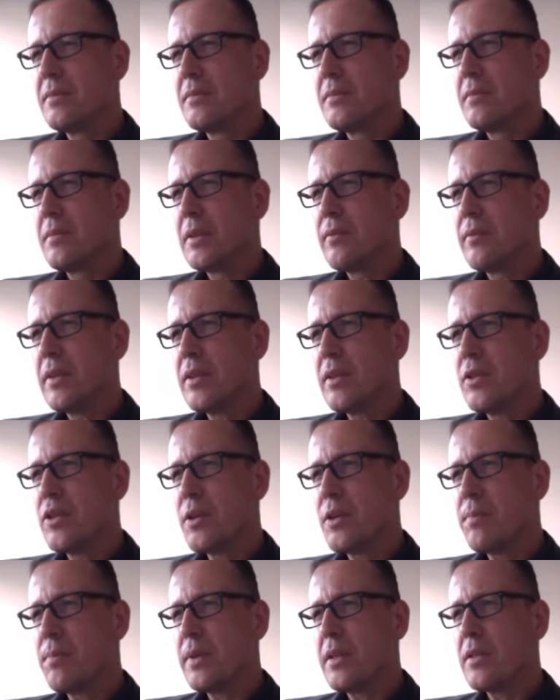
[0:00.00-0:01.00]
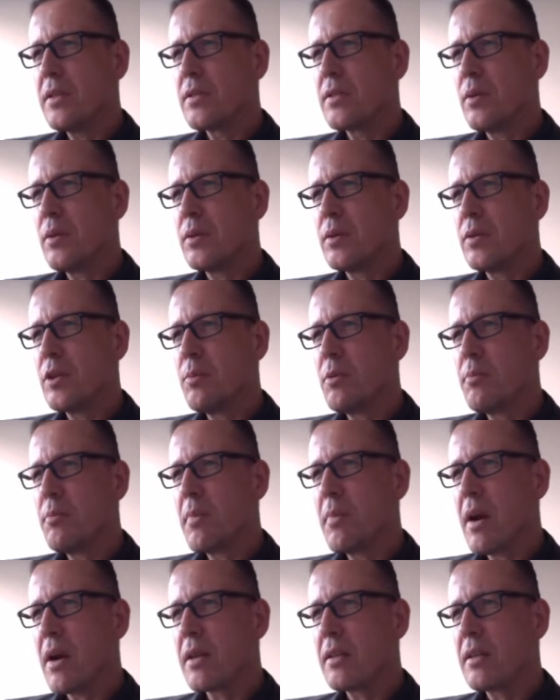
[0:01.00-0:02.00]
between SHIP and the solar thermal
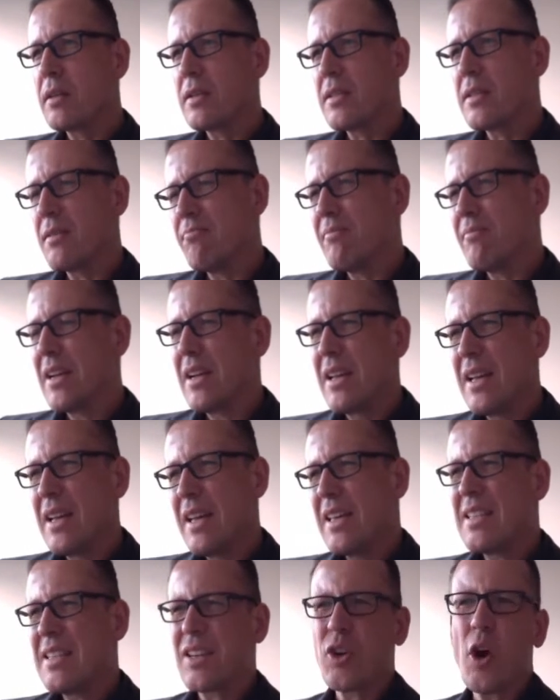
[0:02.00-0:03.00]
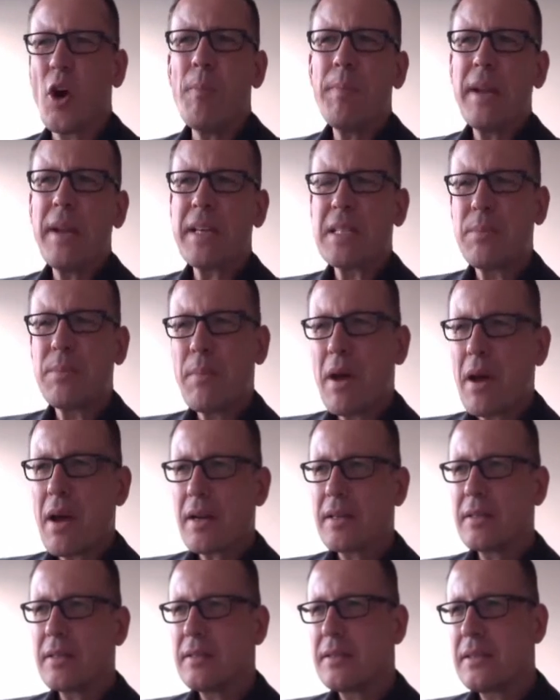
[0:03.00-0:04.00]
market, it's a complex
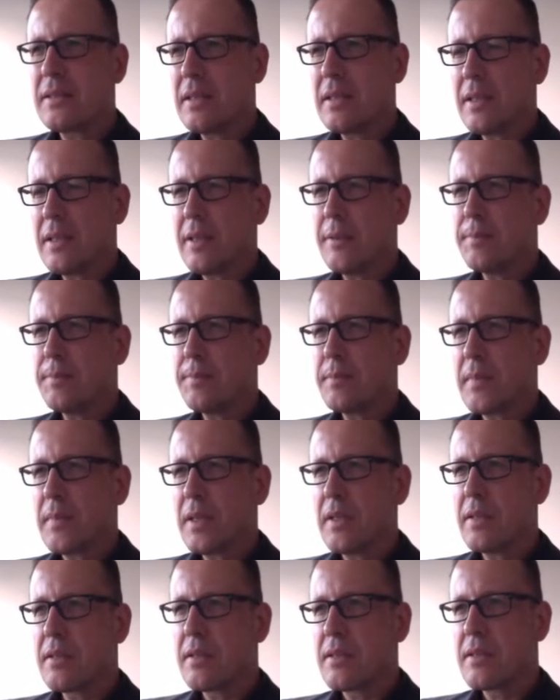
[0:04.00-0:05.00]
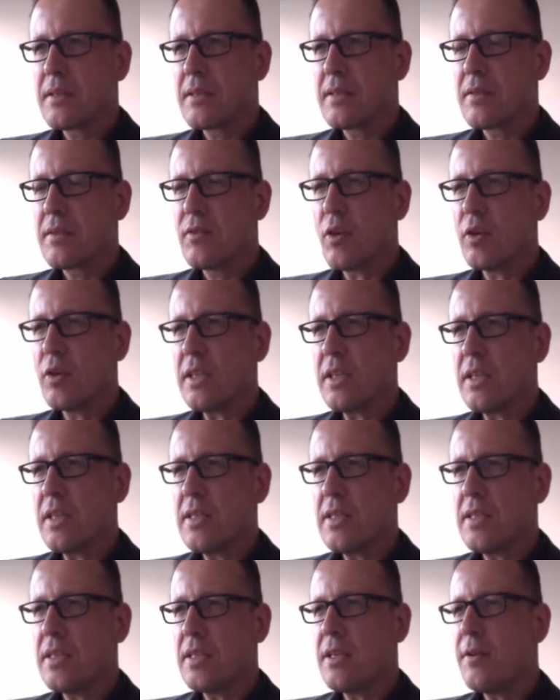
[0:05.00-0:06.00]
market. It's not
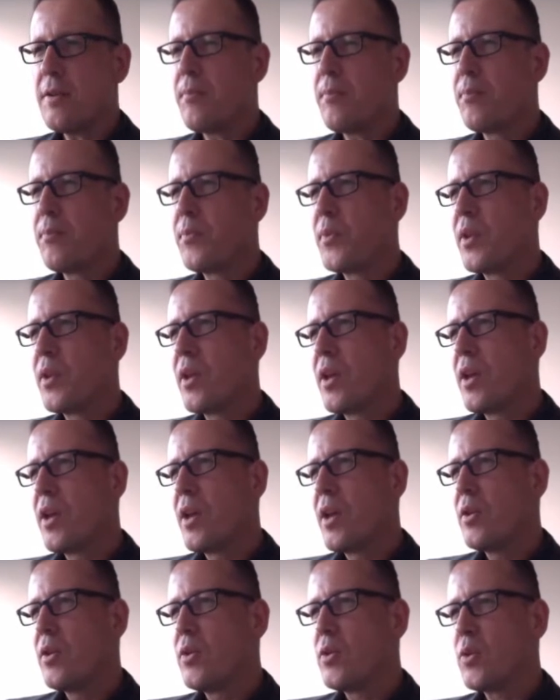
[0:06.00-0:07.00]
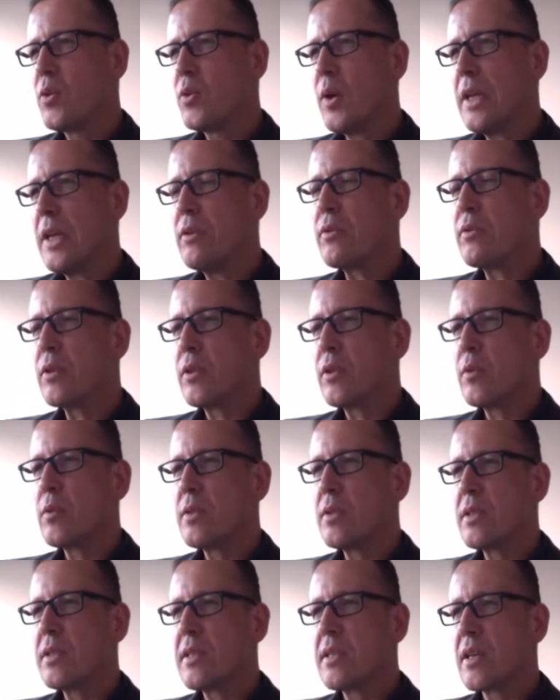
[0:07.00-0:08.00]
easy to
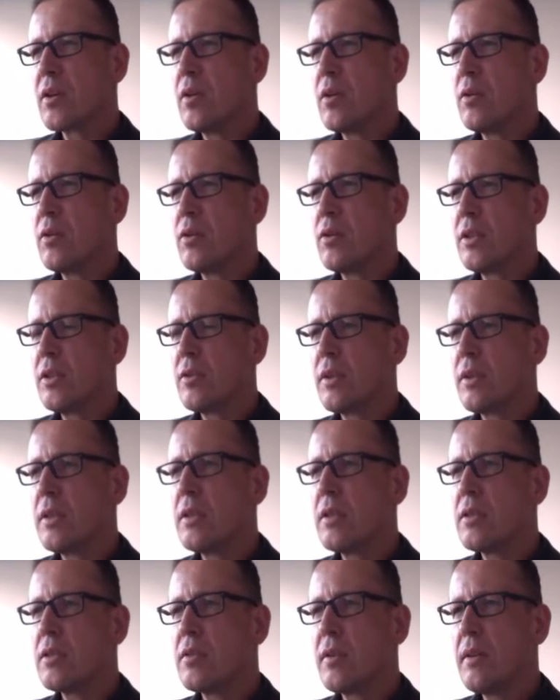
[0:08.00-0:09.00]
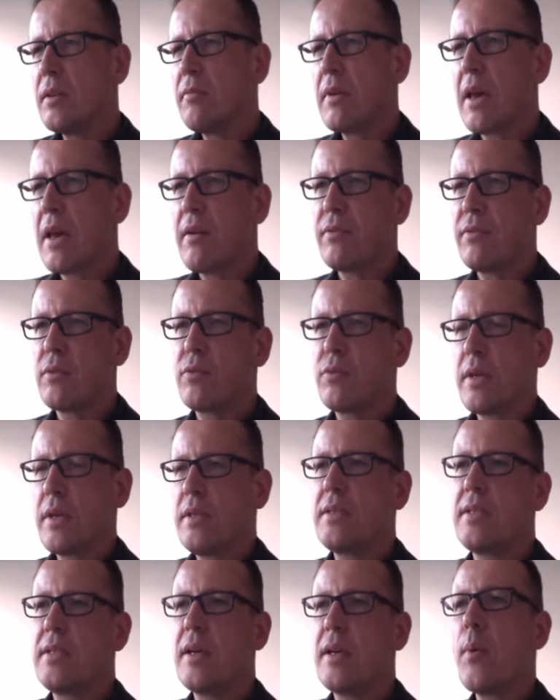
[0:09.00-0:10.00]
introduce this technology to industry. We have to
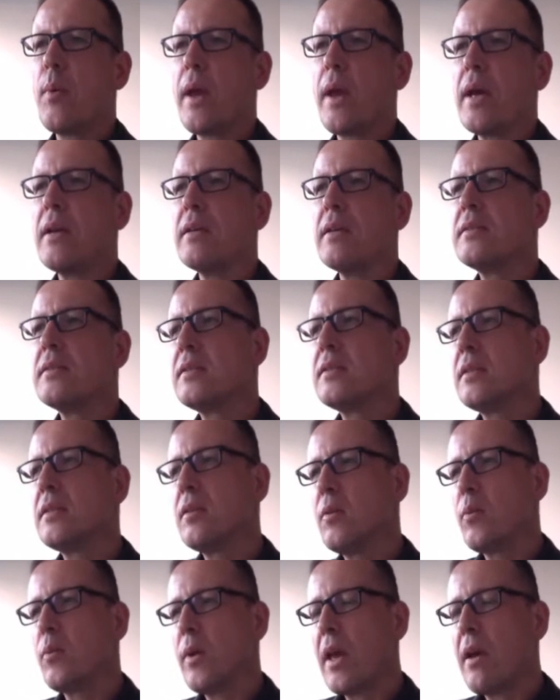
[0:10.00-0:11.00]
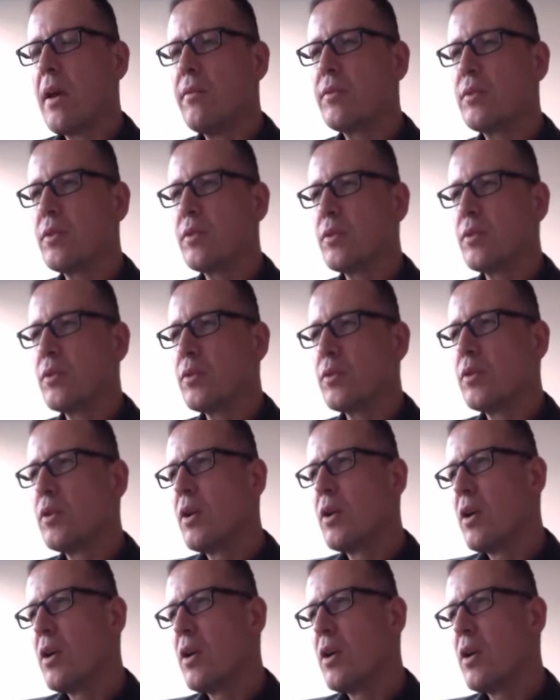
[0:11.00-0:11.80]
raise the awareness. We have to